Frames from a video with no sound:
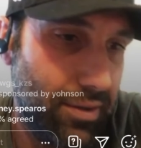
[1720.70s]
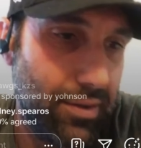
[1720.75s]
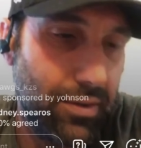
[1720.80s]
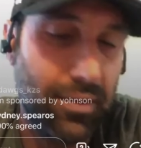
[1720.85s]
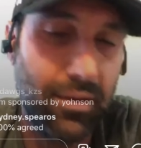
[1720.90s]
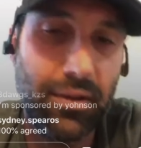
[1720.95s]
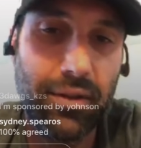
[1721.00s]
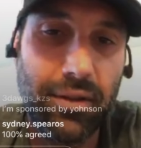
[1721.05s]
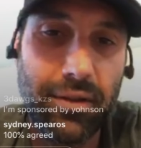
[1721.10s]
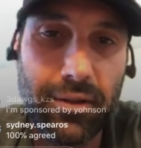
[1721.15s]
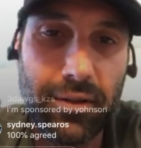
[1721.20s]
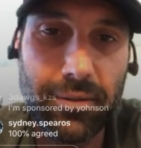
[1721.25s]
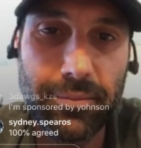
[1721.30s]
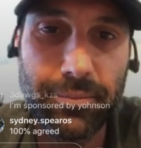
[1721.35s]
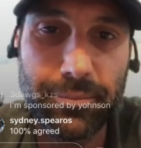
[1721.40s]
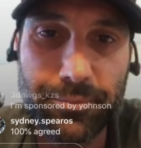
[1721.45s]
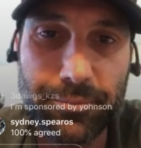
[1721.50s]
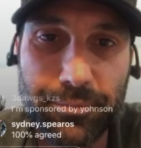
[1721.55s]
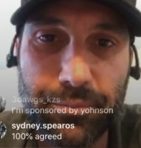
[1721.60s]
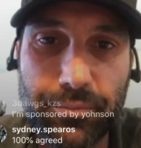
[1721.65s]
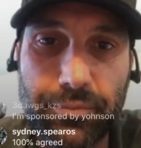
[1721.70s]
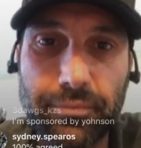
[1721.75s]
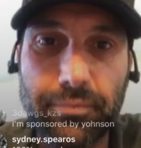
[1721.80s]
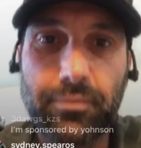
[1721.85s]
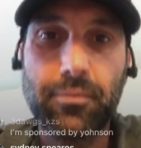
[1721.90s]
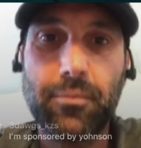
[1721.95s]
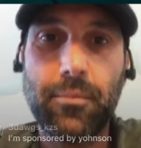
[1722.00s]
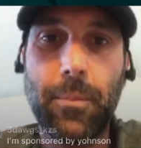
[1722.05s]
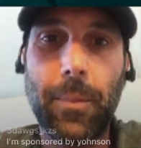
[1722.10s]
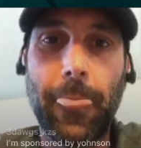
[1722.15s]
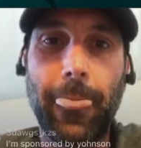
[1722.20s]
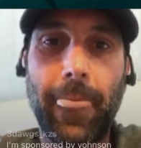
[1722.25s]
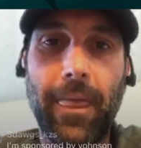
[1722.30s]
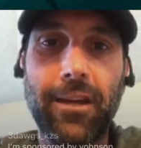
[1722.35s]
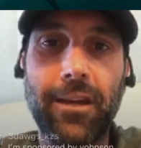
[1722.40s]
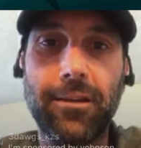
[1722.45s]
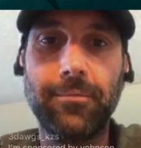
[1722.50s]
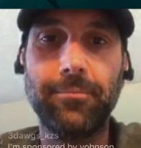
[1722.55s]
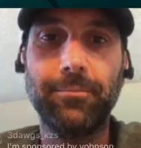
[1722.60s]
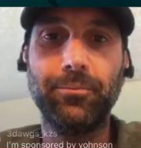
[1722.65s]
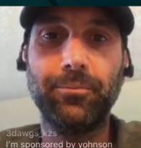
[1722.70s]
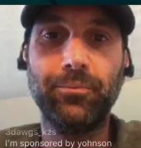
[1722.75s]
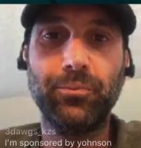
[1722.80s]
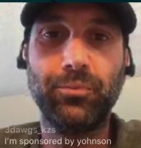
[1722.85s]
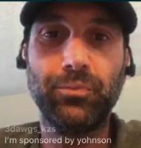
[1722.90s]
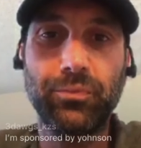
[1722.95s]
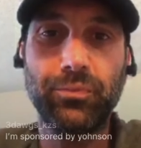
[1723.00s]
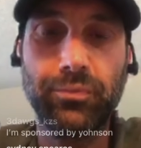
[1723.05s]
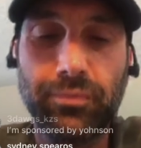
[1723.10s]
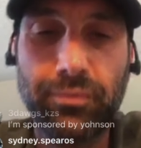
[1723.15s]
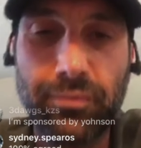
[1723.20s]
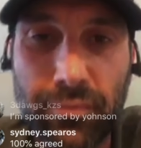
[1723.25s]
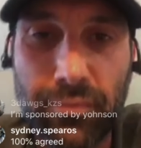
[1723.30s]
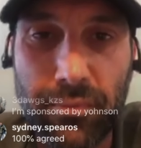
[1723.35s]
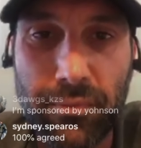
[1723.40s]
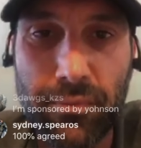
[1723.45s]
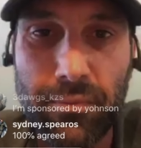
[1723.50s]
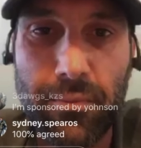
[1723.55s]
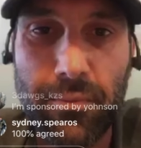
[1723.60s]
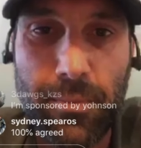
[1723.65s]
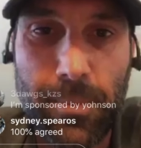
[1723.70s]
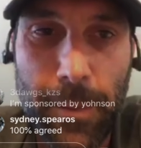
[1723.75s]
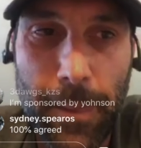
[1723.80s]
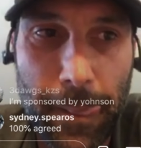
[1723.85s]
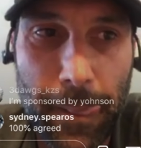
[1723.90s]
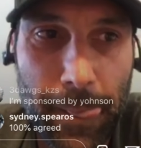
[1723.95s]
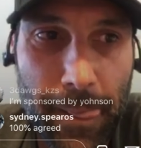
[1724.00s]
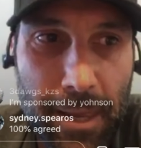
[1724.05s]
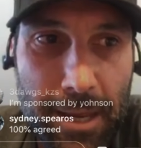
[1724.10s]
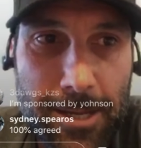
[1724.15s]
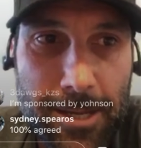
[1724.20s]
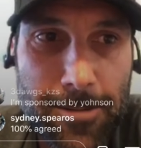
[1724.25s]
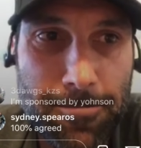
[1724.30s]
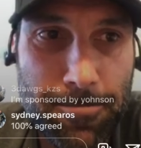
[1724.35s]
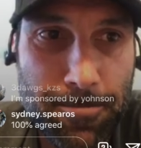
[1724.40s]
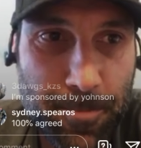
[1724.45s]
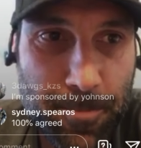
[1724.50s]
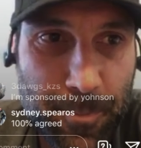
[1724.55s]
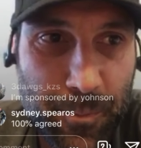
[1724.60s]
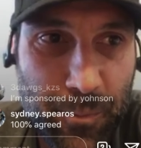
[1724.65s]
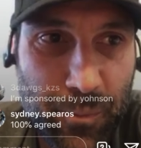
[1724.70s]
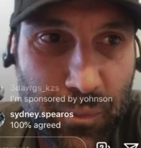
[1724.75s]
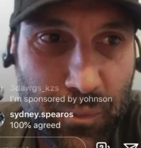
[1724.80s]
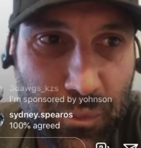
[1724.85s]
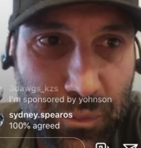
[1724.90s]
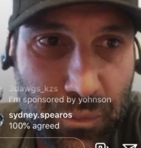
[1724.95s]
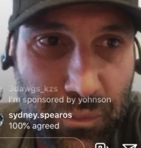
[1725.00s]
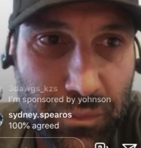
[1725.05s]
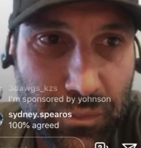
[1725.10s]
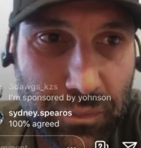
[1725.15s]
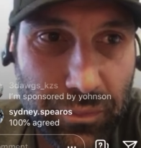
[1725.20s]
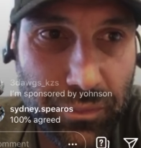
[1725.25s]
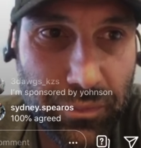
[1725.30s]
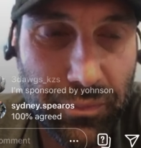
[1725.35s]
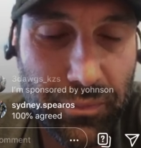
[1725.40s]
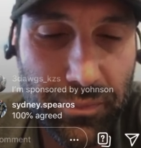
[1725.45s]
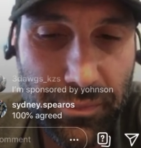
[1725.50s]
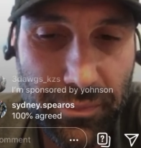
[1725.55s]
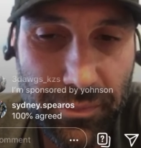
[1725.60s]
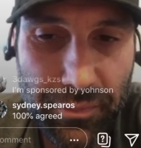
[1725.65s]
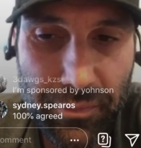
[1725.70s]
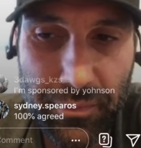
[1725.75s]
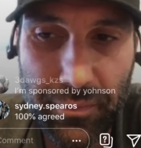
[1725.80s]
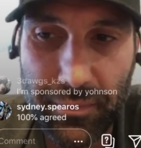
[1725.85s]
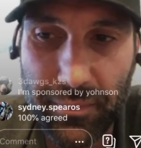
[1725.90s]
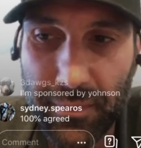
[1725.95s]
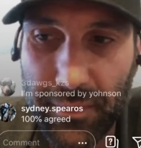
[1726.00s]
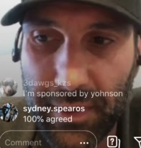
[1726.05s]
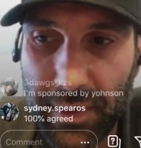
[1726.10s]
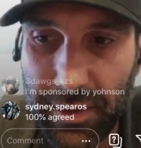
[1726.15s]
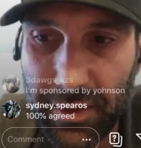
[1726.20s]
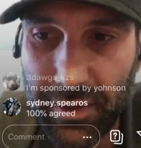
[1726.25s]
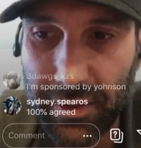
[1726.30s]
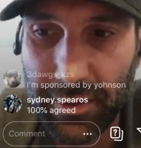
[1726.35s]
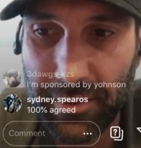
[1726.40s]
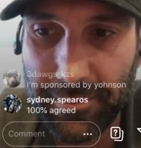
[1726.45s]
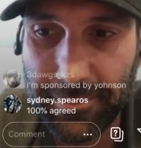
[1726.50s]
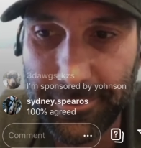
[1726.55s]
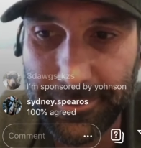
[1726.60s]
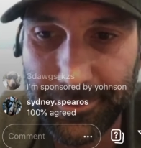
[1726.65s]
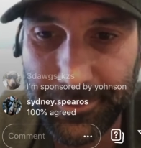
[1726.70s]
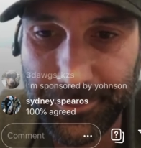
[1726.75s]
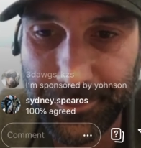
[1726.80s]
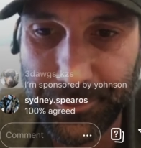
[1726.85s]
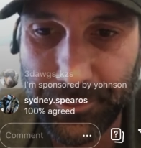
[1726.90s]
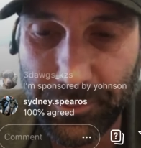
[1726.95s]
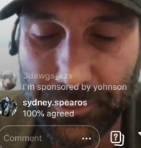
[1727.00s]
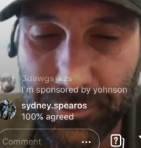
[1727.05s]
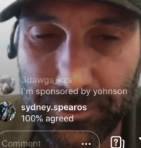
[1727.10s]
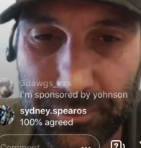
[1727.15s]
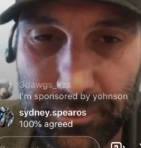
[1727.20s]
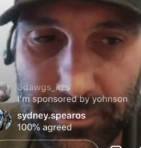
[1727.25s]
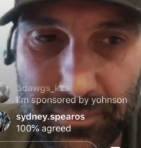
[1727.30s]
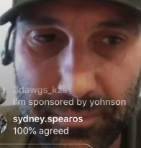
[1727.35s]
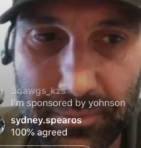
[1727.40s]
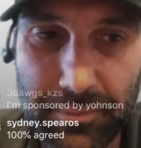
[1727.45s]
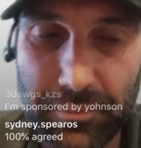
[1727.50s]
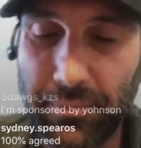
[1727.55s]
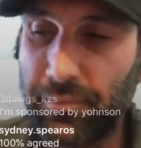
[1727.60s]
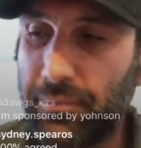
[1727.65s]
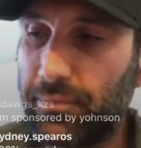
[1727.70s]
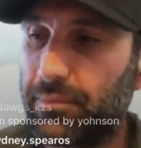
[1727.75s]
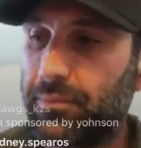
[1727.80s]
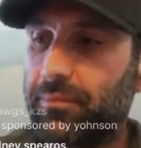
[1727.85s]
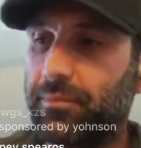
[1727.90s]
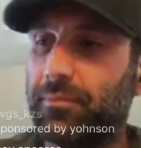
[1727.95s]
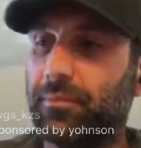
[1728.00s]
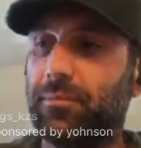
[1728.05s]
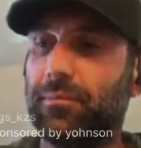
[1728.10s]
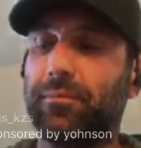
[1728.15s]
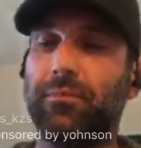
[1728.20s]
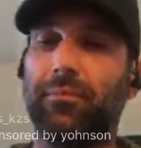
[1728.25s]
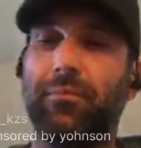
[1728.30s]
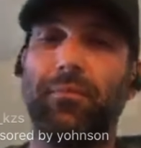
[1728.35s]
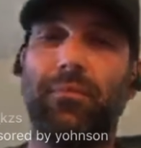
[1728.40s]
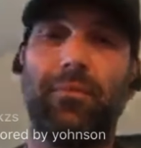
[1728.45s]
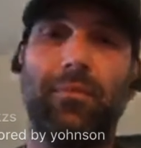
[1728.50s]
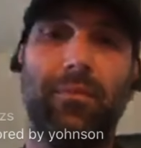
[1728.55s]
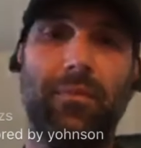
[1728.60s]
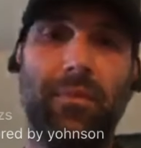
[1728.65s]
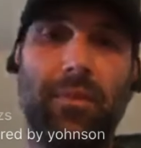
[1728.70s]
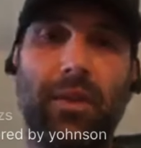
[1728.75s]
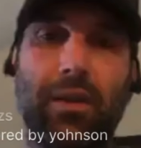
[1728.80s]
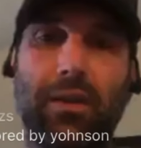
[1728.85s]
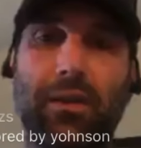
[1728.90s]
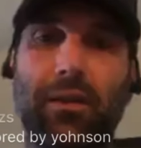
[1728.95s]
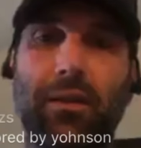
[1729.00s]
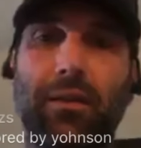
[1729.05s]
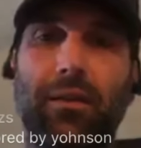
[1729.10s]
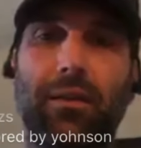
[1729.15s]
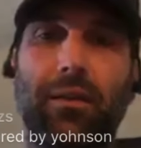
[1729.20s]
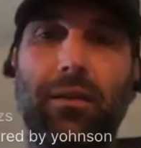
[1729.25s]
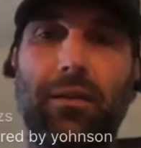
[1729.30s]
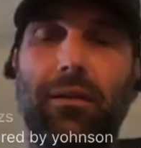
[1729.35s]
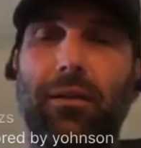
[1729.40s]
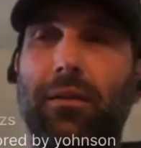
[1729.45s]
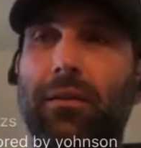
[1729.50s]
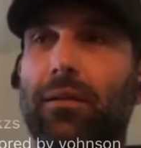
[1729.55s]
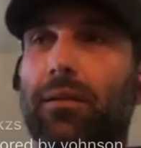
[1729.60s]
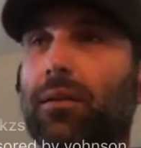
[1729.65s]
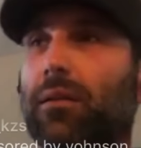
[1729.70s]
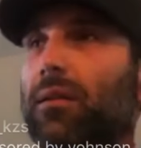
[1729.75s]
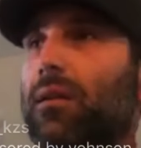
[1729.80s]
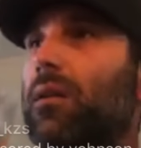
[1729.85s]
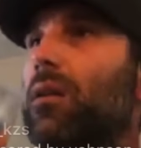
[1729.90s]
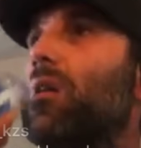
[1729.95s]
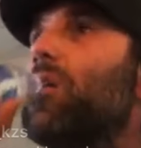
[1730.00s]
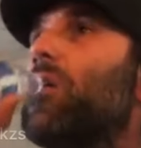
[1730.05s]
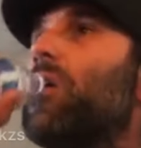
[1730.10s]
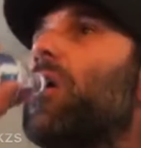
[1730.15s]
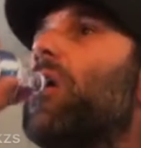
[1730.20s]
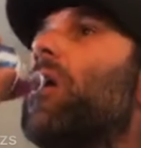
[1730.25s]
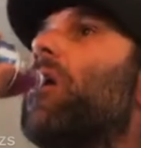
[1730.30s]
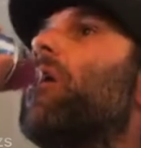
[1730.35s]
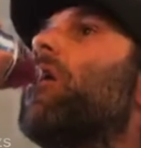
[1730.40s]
and I know that I've asked you a couple times to help us out on trips, because when I go, I especially for tunas, I've got to have myself and at least one other guy that knows the deal, and it's